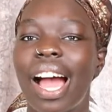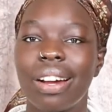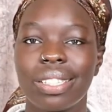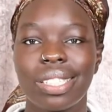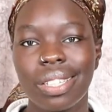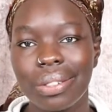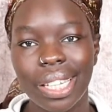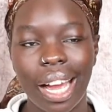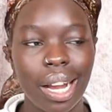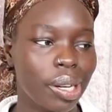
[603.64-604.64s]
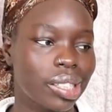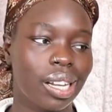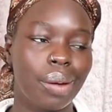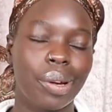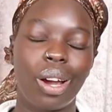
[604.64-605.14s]
I was so tired by the
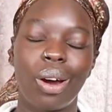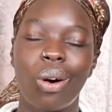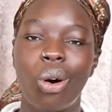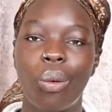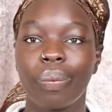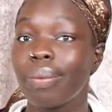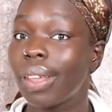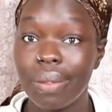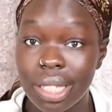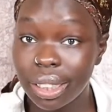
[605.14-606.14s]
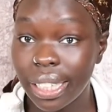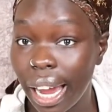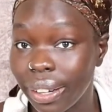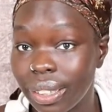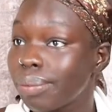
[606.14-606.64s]
time I got home. I'm still
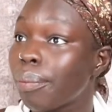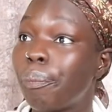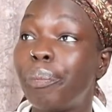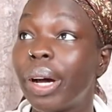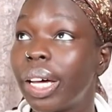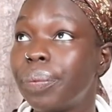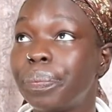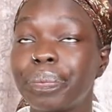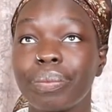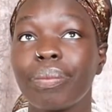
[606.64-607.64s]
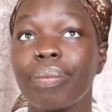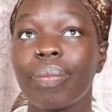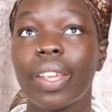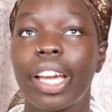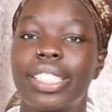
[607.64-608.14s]
tired, but
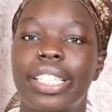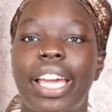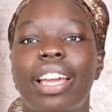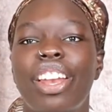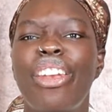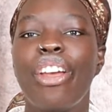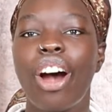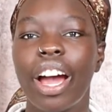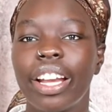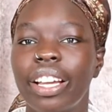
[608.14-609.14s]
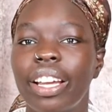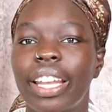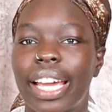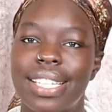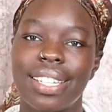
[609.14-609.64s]
it's like not,
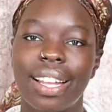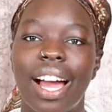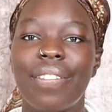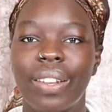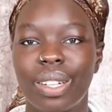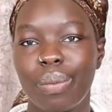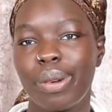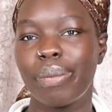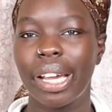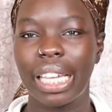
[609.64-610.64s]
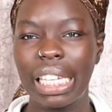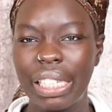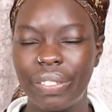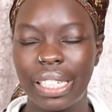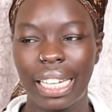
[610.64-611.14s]
like I still have a little bit of my
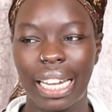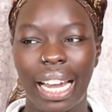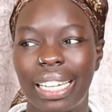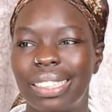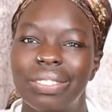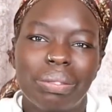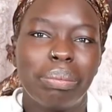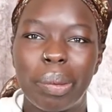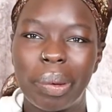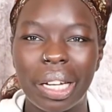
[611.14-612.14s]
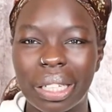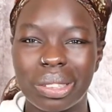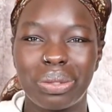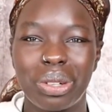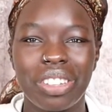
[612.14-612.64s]
evening kind of, maybe an
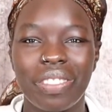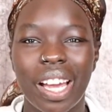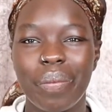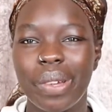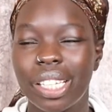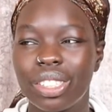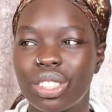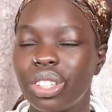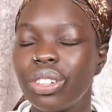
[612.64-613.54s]
extra 45 minutes,